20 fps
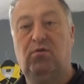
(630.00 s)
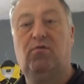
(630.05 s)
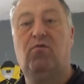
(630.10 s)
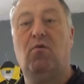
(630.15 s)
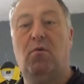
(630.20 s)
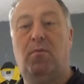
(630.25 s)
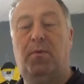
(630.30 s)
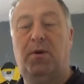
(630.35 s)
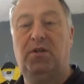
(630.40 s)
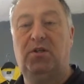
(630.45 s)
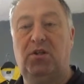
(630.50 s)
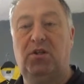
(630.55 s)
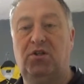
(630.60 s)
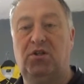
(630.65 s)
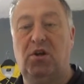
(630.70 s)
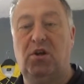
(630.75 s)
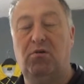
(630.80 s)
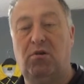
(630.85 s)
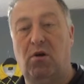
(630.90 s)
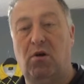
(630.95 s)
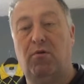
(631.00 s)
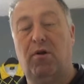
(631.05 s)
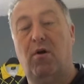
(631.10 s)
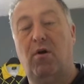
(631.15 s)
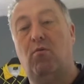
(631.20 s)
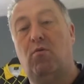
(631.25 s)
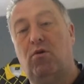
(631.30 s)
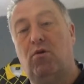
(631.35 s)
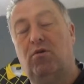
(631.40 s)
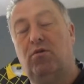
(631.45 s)
we've come up into the studio
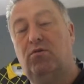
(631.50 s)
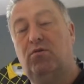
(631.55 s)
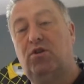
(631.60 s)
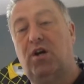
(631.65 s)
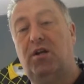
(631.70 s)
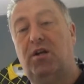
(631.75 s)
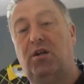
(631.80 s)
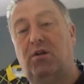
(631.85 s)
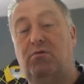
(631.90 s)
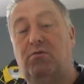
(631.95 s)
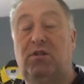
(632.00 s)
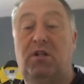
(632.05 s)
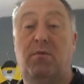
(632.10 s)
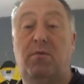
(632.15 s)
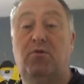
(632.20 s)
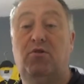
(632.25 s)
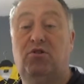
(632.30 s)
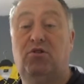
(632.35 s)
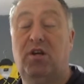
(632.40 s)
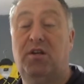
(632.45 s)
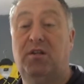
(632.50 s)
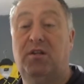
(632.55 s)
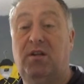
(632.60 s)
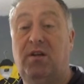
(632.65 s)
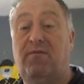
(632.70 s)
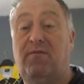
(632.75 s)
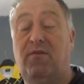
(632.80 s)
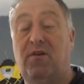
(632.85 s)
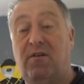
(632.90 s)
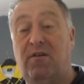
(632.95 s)
now. What I'm going to try and do is demonstrate the
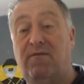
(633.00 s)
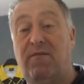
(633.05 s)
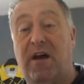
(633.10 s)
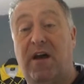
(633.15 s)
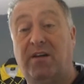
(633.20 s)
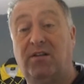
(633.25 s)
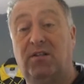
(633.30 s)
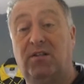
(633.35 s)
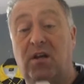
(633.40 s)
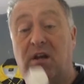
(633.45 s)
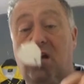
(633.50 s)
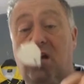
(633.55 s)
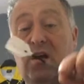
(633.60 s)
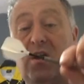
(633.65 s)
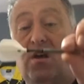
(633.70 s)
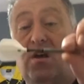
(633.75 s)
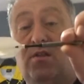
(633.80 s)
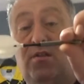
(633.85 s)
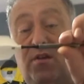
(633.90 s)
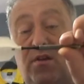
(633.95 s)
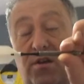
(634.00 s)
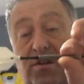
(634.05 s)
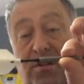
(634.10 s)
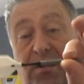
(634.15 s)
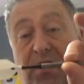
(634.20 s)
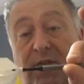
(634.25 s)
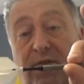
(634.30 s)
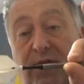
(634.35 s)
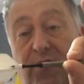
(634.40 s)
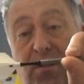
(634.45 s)
different effects that a
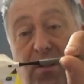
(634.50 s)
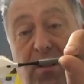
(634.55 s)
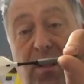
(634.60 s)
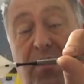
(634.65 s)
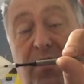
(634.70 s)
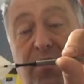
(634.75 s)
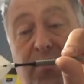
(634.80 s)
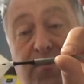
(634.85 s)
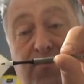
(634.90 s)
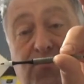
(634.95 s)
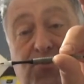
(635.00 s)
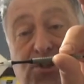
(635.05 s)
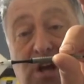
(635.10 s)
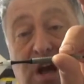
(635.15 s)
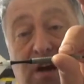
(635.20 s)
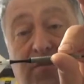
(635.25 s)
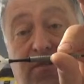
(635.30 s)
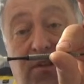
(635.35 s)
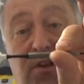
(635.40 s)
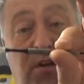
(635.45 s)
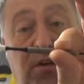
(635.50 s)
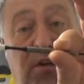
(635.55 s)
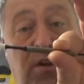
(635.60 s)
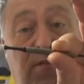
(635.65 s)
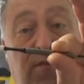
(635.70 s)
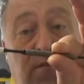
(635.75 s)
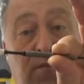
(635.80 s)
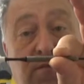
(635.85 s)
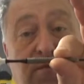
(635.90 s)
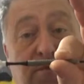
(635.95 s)
different length of shaft and a
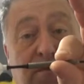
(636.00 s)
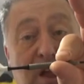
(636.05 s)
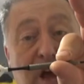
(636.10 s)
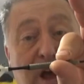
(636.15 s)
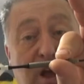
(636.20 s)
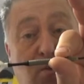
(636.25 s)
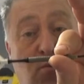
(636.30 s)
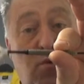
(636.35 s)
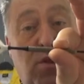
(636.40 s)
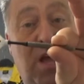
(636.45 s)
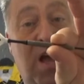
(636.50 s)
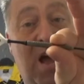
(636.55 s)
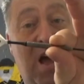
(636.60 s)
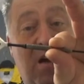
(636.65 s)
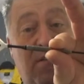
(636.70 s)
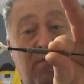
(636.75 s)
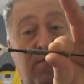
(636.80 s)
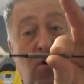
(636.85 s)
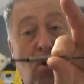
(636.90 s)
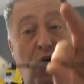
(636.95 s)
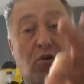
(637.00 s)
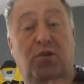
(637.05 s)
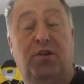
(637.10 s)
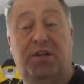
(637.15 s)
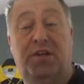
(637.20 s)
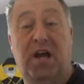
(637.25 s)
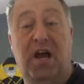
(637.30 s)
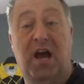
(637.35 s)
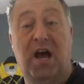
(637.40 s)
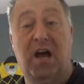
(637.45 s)
different flight will have on the
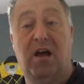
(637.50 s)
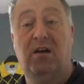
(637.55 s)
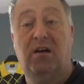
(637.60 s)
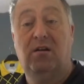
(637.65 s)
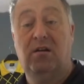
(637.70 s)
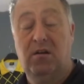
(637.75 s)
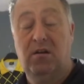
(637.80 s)
dart.